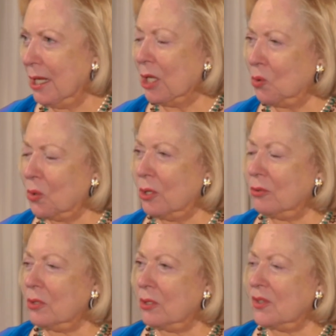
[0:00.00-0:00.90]
in
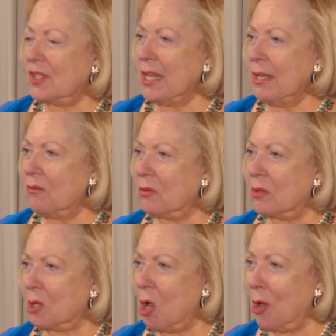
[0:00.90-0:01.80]
order to see
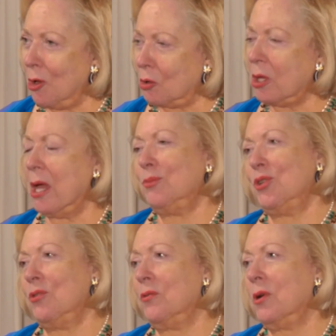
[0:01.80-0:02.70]
the call come
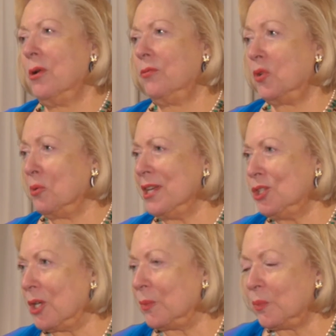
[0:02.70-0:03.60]
to
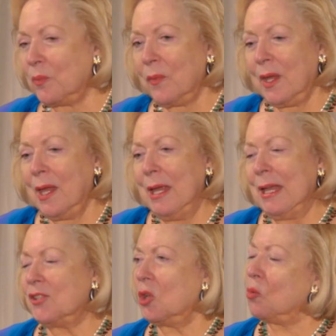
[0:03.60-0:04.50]
fruition.
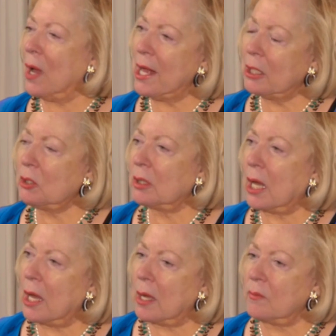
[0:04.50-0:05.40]
And so
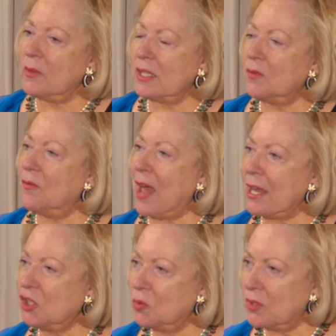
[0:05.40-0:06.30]
while this
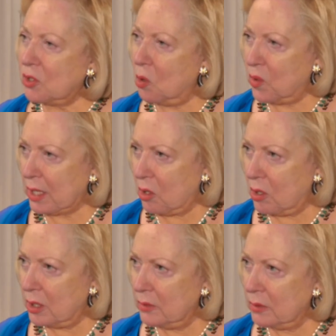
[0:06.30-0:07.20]
fast was going
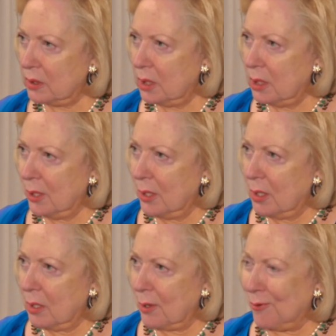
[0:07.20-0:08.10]
on,
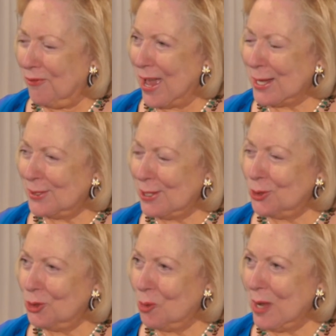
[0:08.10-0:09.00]
a fast,
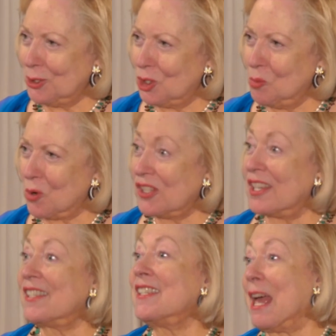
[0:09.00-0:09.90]
as you know, makes you more
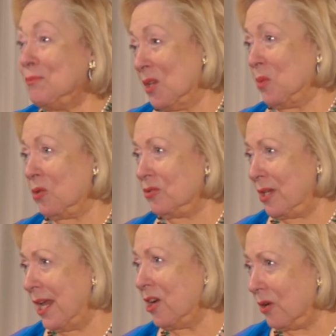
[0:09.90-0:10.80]
susceptible
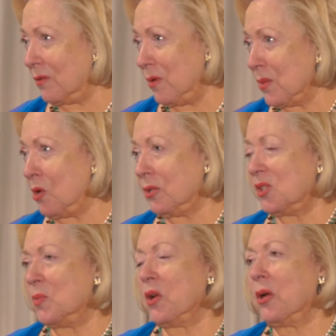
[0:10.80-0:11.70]
to hearing from the Holy
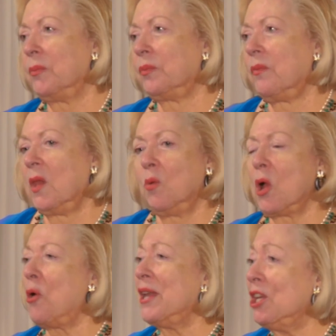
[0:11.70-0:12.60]
Spirit.
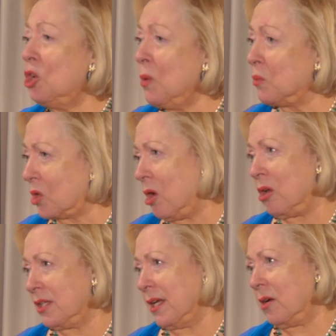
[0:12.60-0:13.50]
We already knew we were
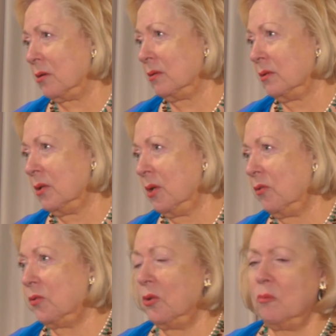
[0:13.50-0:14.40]
called here
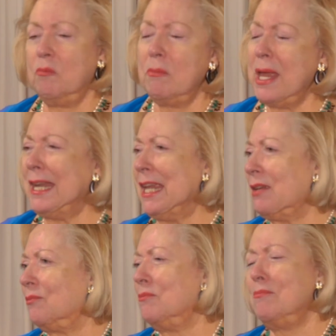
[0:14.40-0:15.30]
through
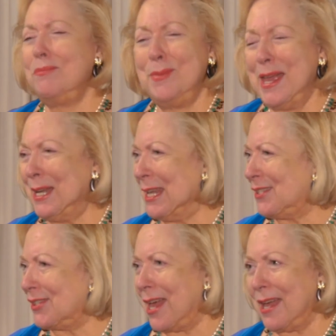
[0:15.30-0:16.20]
many, many
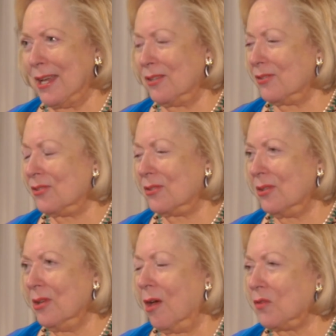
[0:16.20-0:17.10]
signs
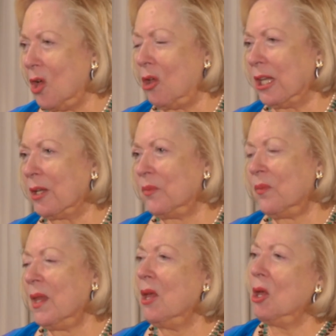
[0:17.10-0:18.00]
of calling.
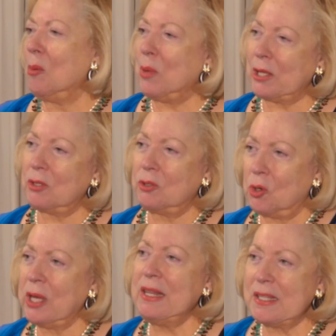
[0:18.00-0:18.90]
But
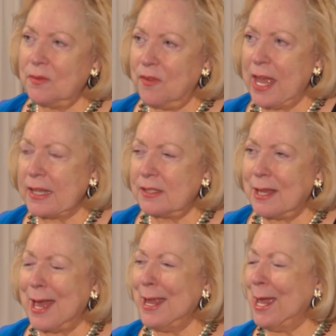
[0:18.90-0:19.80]
during this fast, I